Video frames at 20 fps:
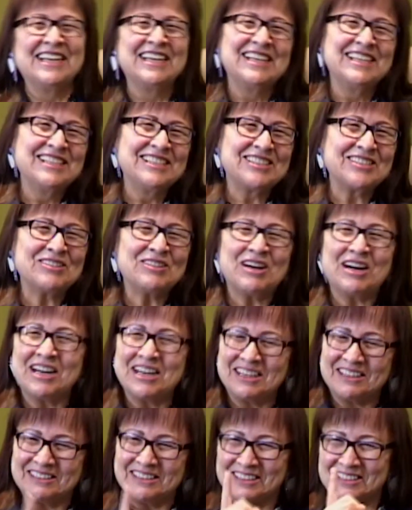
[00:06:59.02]
So
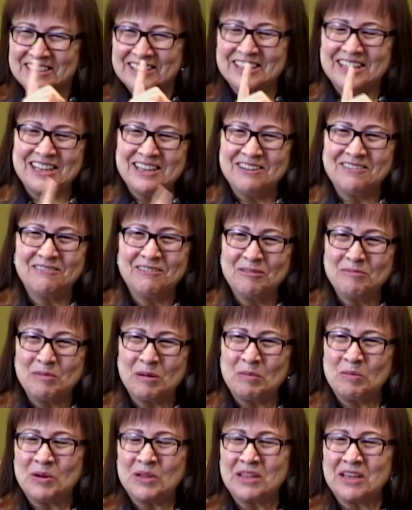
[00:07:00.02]
I kind of
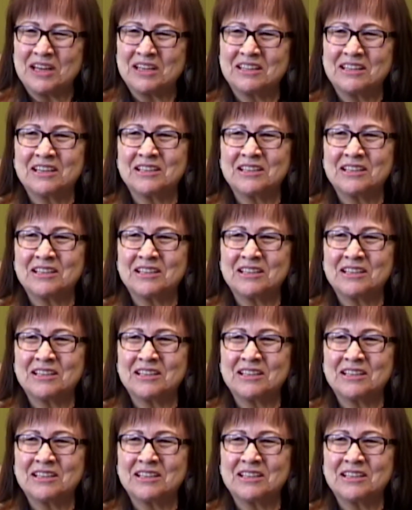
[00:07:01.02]
remember that.